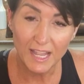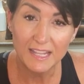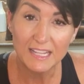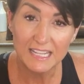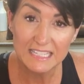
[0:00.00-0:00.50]

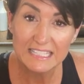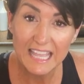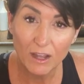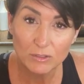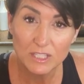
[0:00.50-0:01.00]
and it is
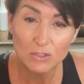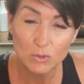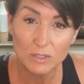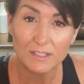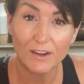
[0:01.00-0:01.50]
counting
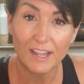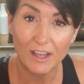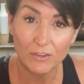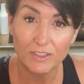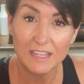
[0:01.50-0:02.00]
towards our
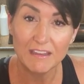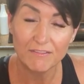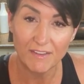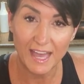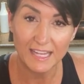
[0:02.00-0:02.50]
healthy
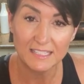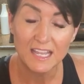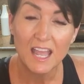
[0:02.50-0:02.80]
fat.